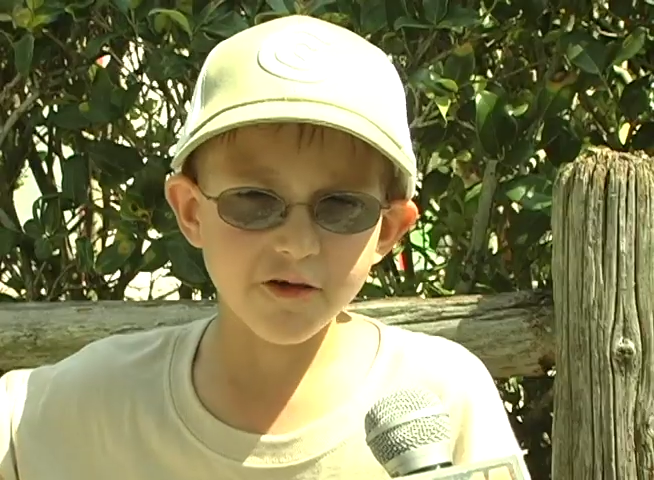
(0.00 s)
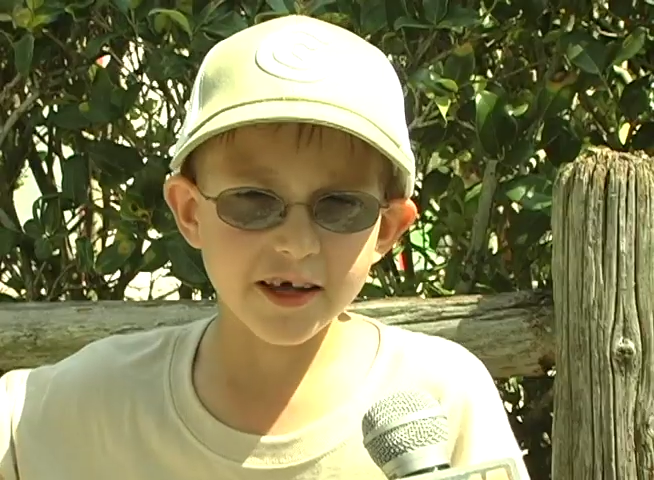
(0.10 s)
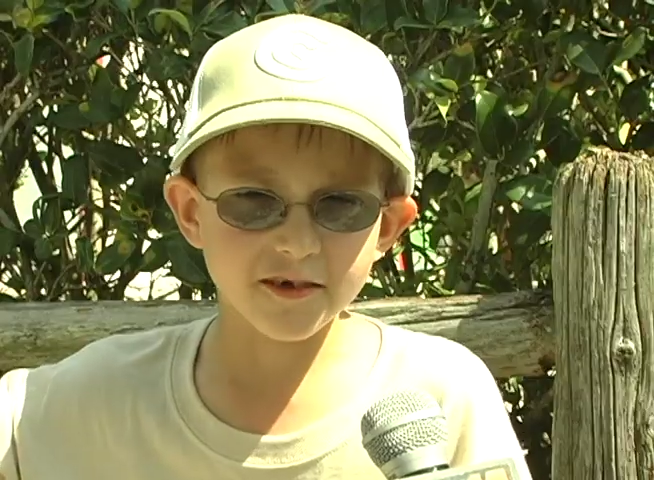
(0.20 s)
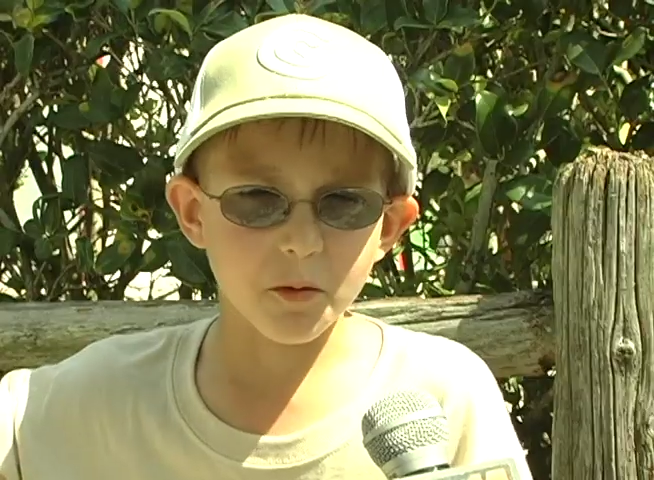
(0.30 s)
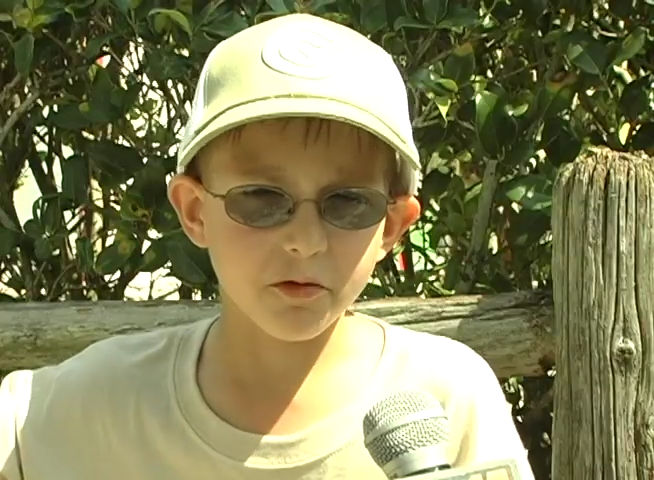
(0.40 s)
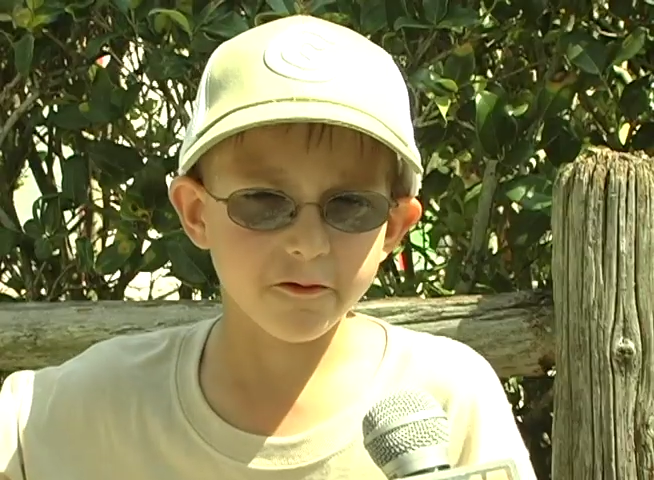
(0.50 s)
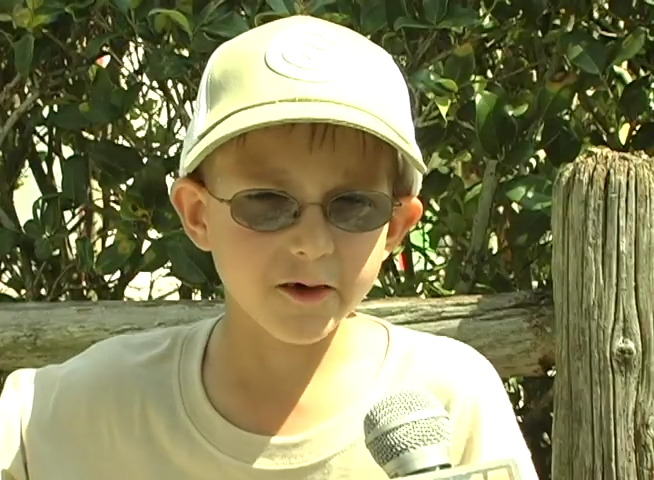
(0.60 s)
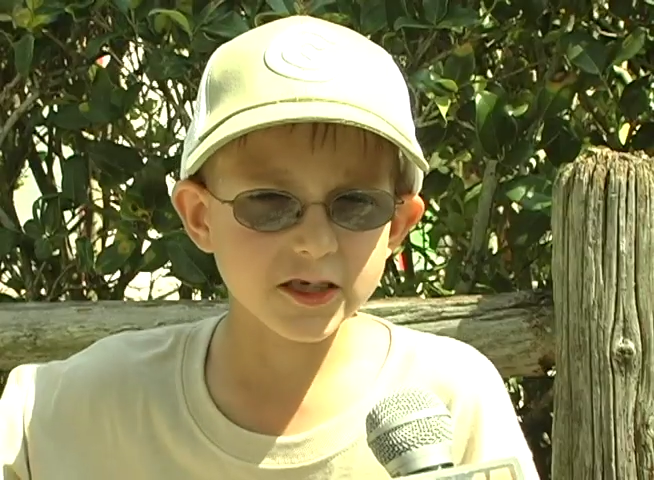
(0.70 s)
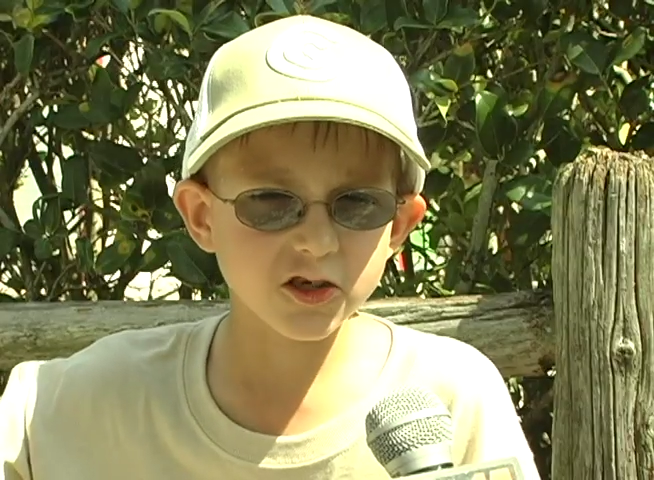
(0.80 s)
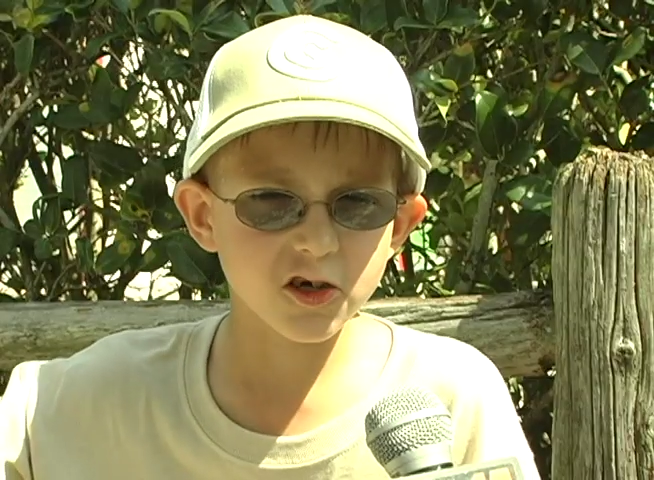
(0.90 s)
as a
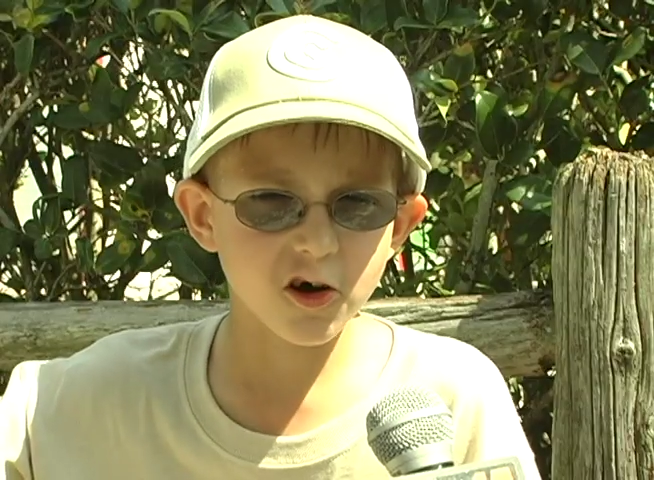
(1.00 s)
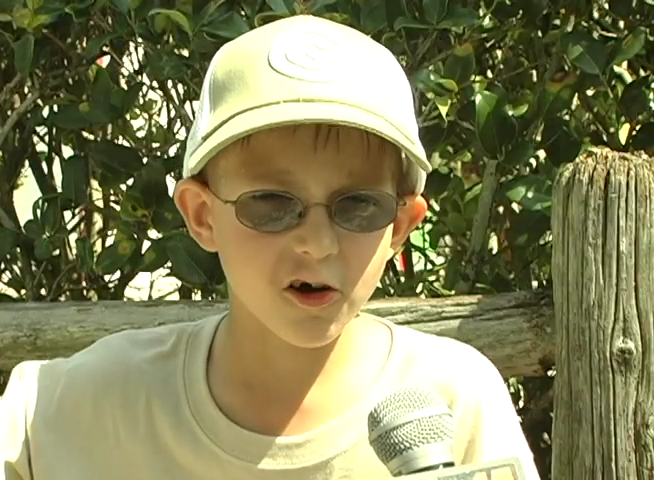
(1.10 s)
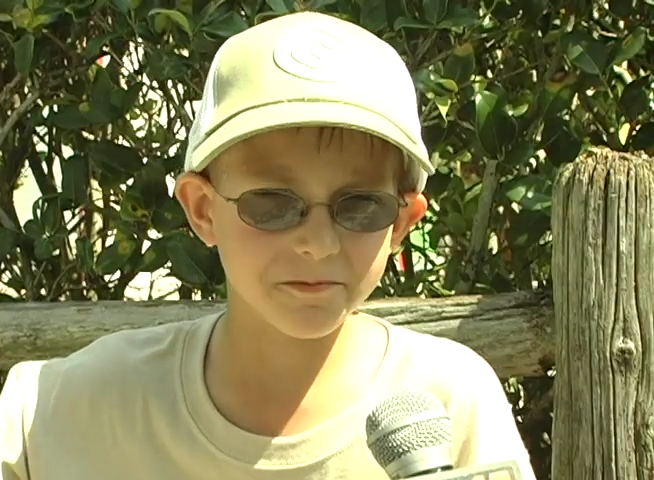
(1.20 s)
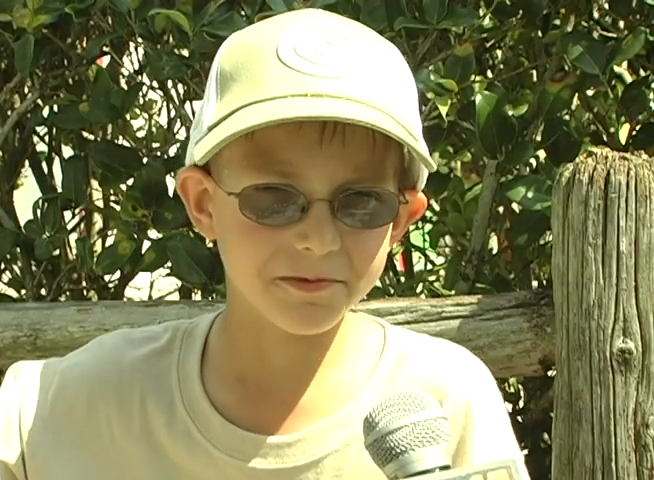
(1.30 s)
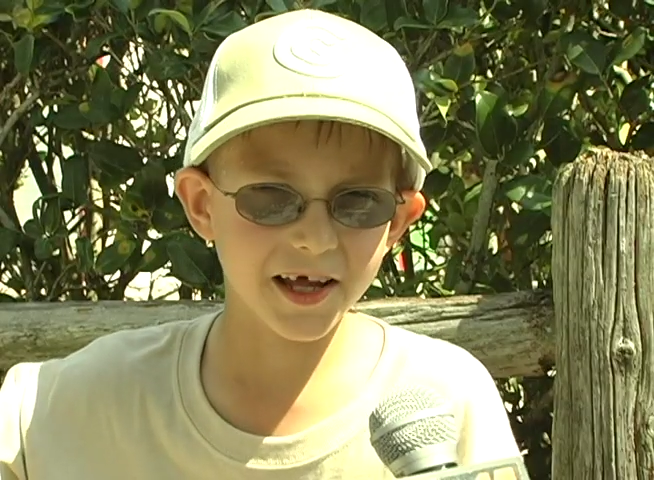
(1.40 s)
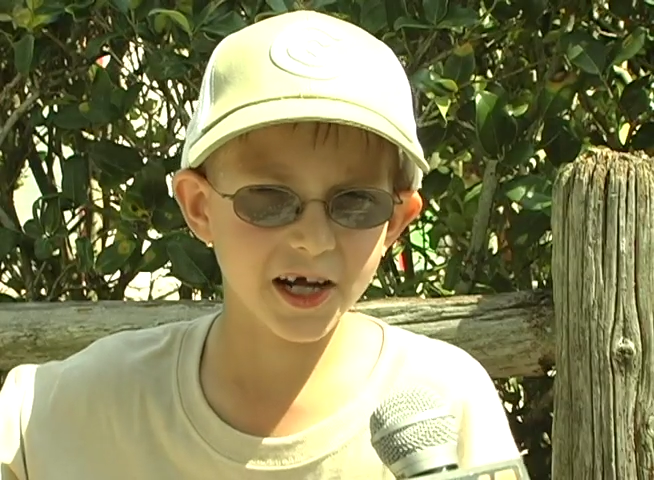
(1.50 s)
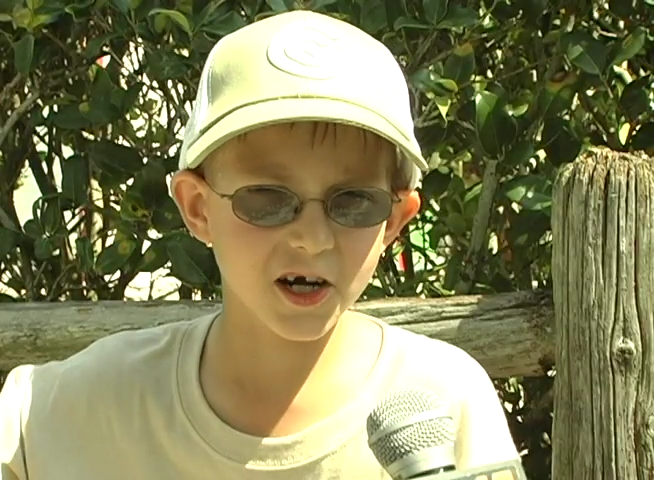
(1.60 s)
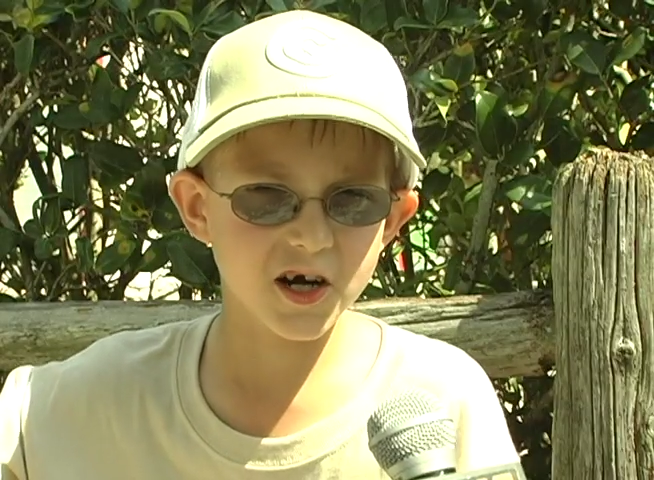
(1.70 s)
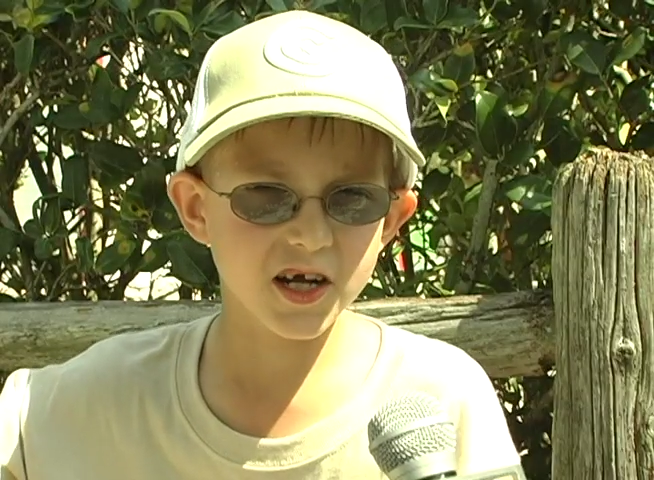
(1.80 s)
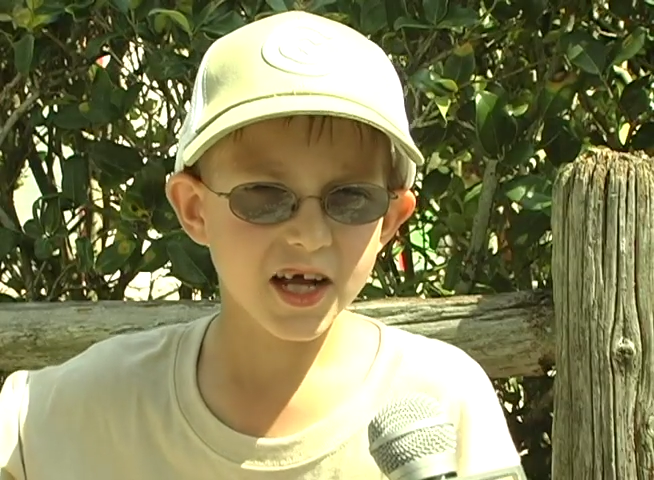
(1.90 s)
professional golf player,